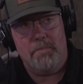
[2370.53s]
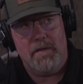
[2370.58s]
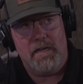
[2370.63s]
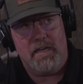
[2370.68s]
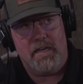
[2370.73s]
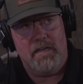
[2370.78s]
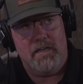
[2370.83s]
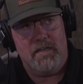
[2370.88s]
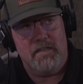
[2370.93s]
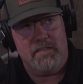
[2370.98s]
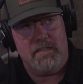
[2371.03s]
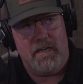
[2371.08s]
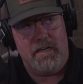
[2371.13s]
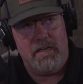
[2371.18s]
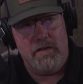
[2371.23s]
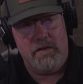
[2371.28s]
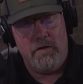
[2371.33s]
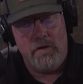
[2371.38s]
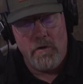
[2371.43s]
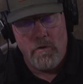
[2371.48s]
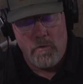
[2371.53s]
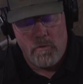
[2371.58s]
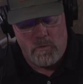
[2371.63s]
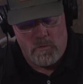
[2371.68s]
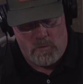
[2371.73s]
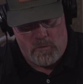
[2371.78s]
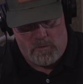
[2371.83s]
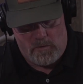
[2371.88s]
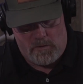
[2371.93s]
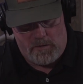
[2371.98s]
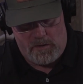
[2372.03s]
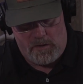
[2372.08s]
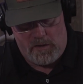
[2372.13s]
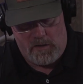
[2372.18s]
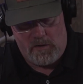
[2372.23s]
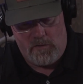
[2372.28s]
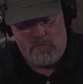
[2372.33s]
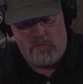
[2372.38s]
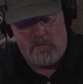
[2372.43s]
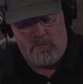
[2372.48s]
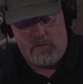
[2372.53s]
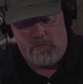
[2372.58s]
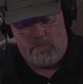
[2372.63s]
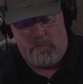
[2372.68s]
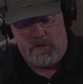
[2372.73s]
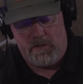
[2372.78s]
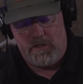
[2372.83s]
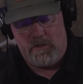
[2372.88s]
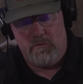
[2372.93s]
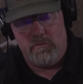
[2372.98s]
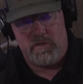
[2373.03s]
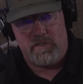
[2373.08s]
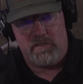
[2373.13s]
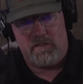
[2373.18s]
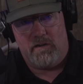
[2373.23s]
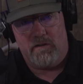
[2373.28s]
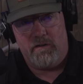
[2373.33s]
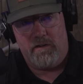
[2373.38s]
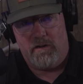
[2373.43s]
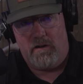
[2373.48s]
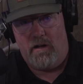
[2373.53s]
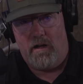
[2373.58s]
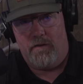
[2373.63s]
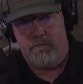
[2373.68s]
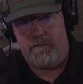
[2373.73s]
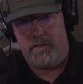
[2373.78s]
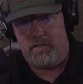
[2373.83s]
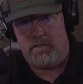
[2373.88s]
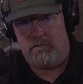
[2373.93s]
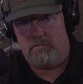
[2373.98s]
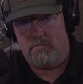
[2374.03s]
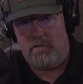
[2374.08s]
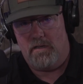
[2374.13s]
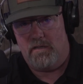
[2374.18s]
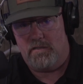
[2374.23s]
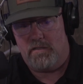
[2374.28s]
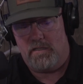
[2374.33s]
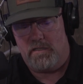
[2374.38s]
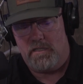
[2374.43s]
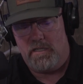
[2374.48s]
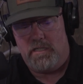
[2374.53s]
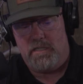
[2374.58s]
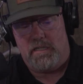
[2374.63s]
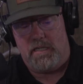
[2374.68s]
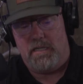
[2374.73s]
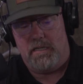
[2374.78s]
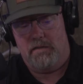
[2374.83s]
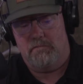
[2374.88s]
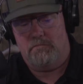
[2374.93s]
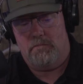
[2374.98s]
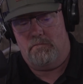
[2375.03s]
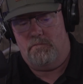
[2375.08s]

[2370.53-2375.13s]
because I knew you started off as a turkey,